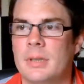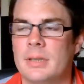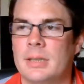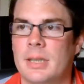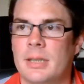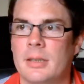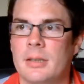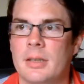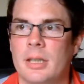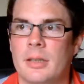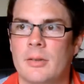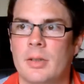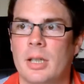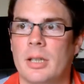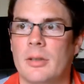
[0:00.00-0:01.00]
and said,
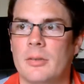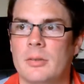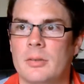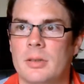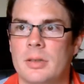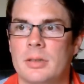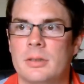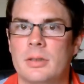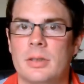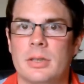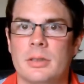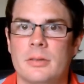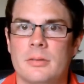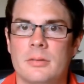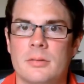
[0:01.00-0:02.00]
no, not until
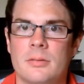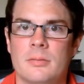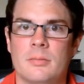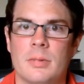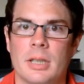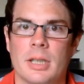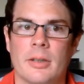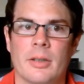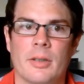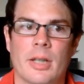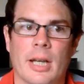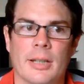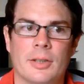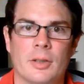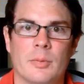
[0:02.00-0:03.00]
you
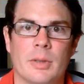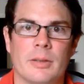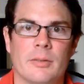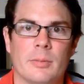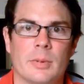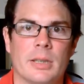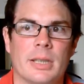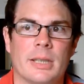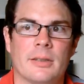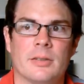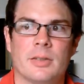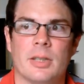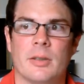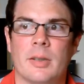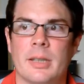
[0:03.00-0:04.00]
catch up with everybody
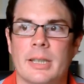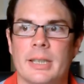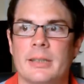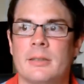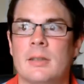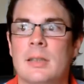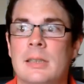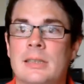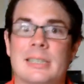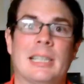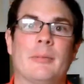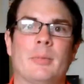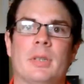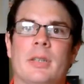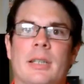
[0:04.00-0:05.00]
else. So I then
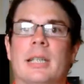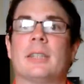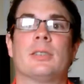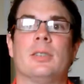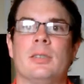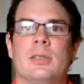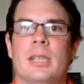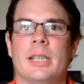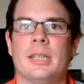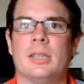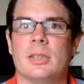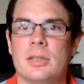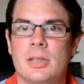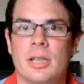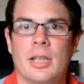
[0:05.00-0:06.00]
skipped the next 2
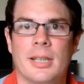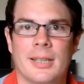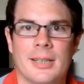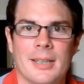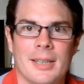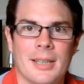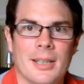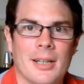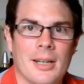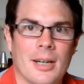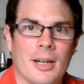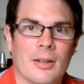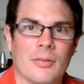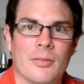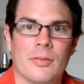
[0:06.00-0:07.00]
stages
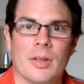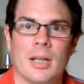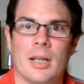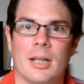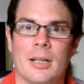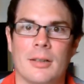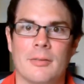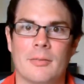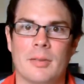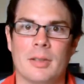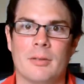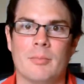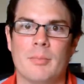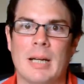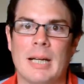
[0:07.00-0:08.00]
of
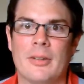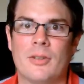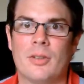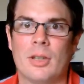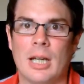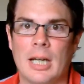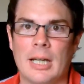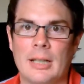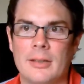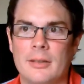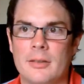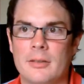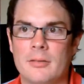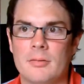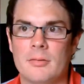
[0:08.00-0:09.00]
maths
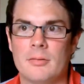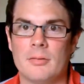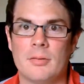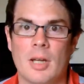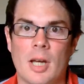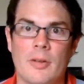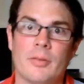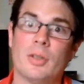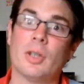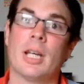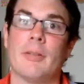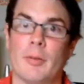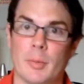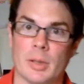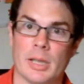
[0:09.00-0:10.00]
and
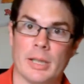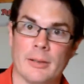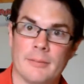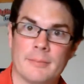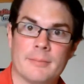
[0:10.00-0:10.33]
overtook everybody.